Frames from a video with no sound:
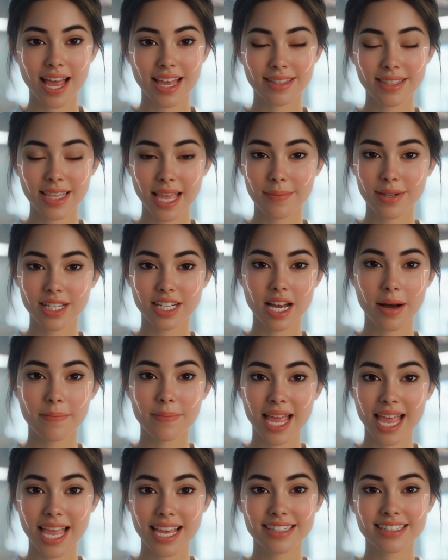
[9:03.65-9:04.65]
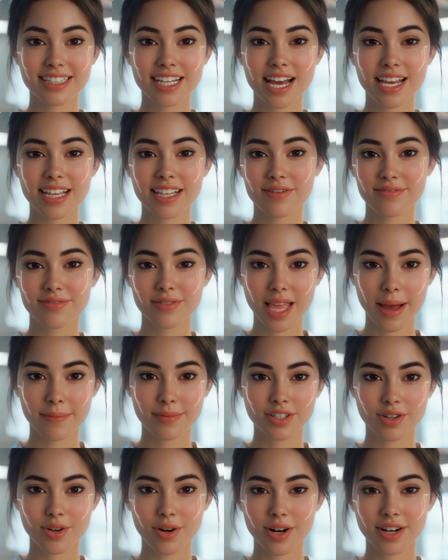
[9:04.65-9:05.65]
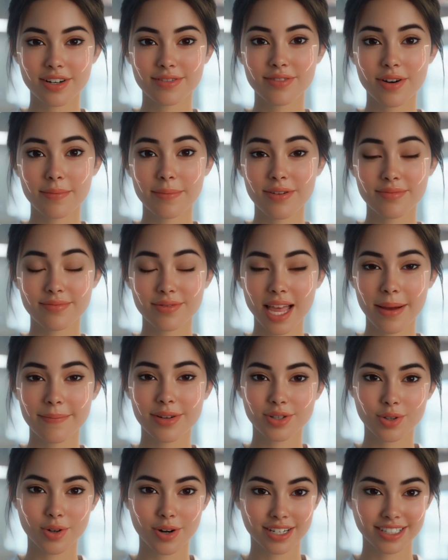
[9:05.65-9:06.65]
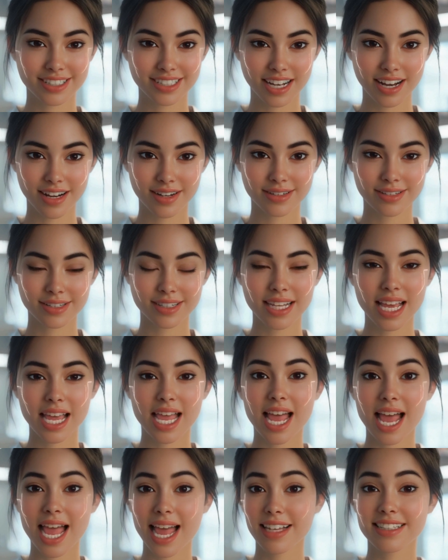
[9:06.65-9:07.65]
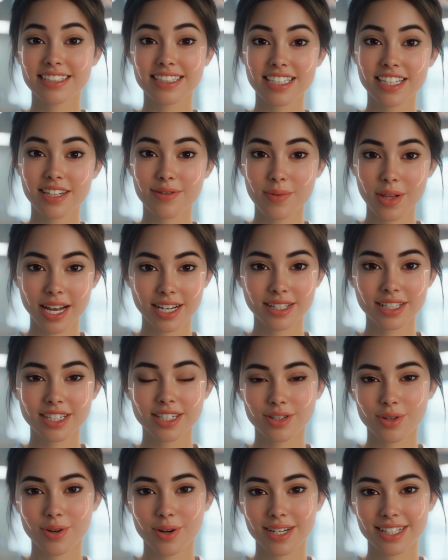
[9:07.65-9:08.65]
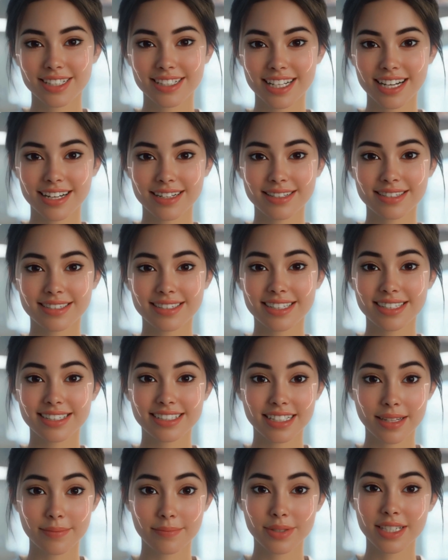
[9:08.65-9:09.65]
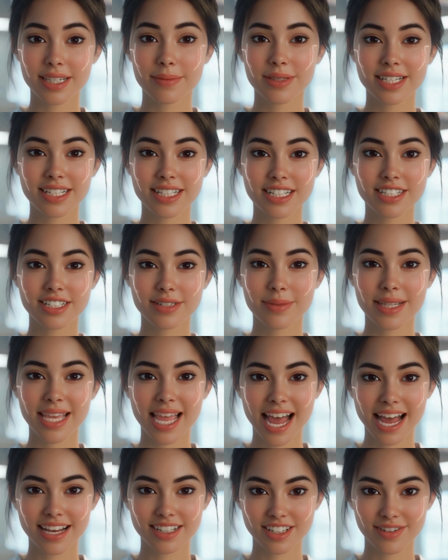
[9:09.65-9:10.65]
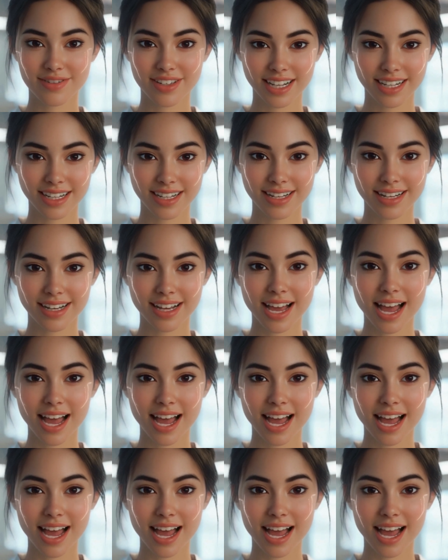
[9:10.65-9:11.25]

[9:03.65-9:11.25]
They become anti-inflammatory from inflammatory cells, and T regulatory cells simply begin to be activated.